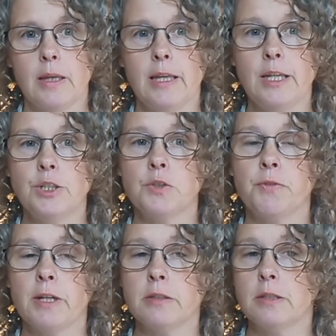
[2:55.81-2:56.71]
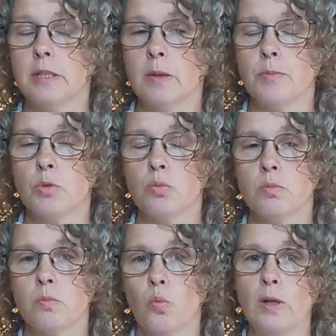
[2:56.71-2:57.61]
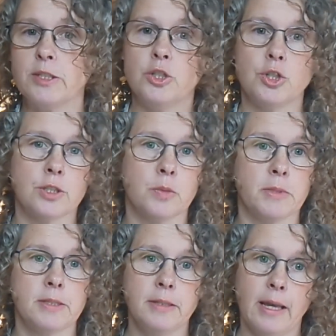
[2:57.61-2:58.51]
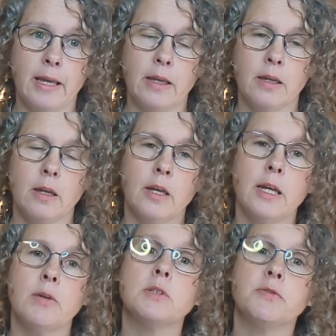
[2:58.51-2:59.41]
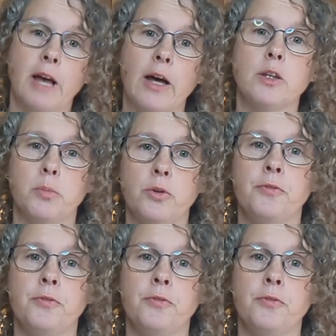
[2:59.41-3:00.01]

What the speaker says: Each failed attempt wasn't just a mistake, it was valuable